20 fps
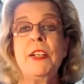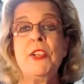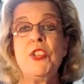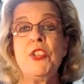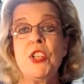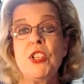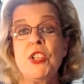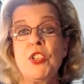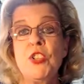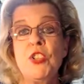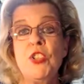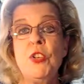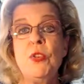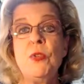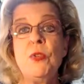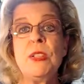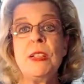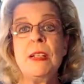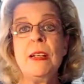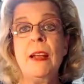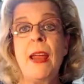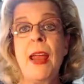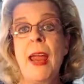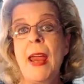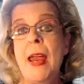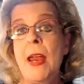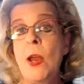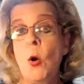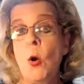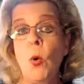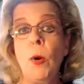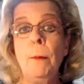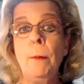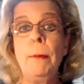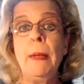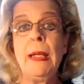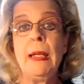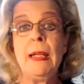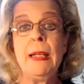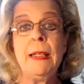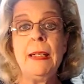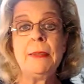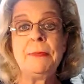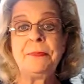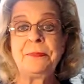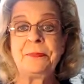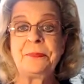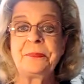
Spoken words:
than just choosing A or B.